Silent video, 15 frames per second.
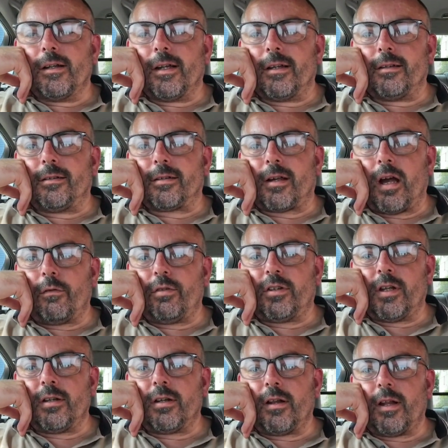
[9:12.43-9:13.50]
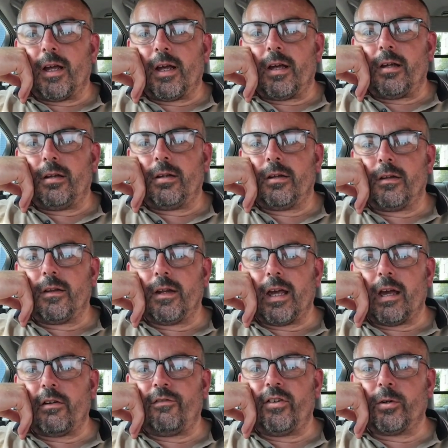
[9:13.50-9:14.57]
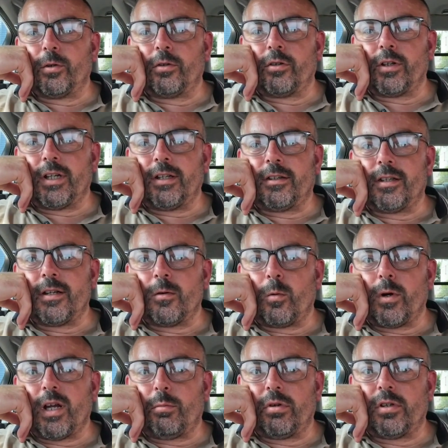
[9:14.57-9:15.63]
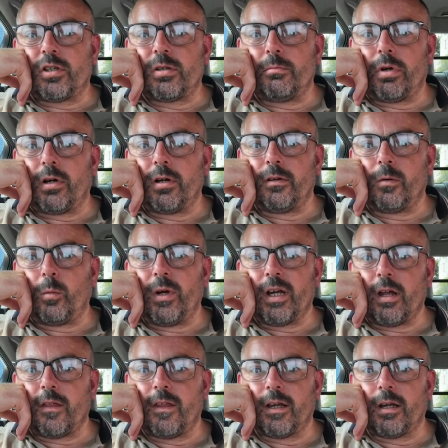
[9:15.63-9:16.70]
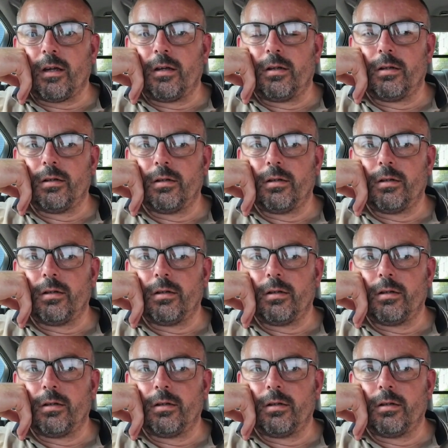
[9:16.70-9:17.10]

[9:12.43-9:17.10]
There's covers under there. The air filter is in a weird position behind the wing, I think.